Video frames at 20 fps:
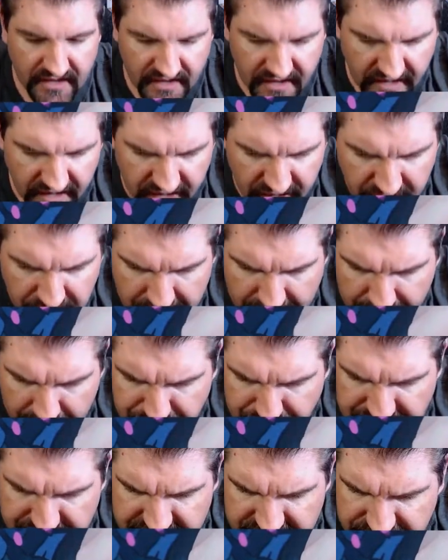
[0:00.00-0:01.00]
Um, I
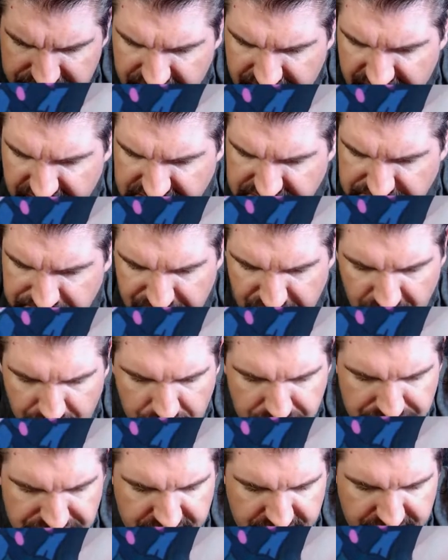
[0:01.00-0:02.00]
believe the Espeon
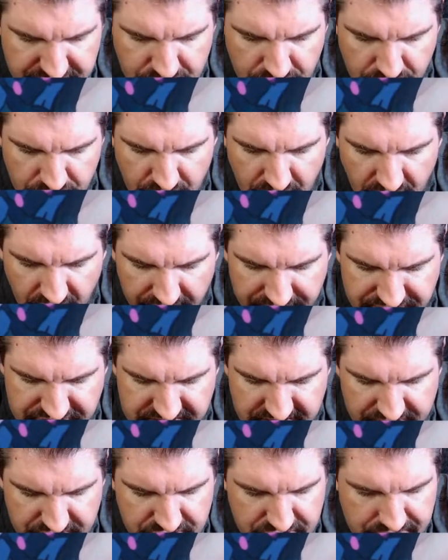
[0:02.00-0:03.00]
was a little
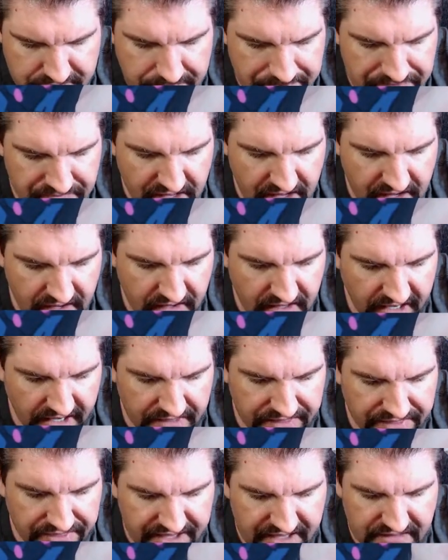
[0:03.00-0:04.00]
off-center. I
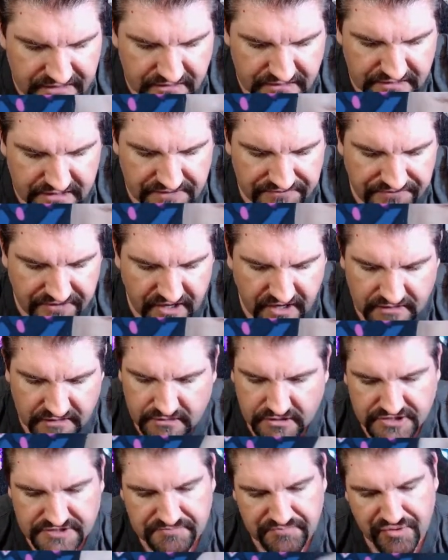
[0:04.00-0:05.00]
think the Leafeon
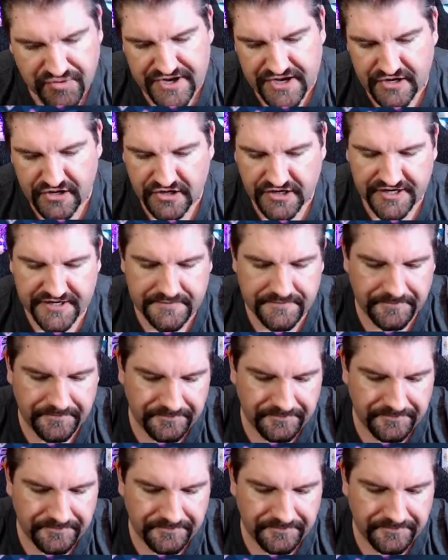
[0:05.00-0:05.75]
looks pretty good.